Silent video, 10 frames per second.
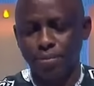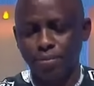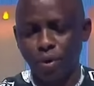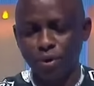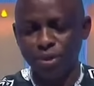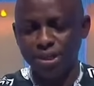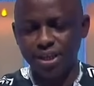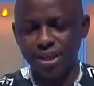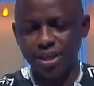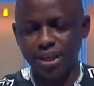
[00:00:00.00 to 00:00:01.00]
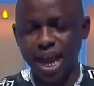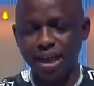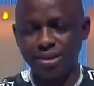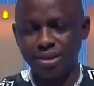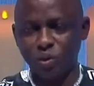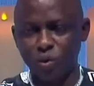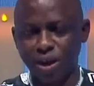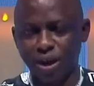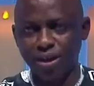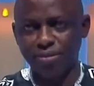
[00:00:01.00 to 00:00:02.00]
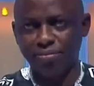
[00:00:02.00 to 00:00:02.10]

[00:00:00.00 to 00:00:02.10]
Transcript: board meeting in Access UK,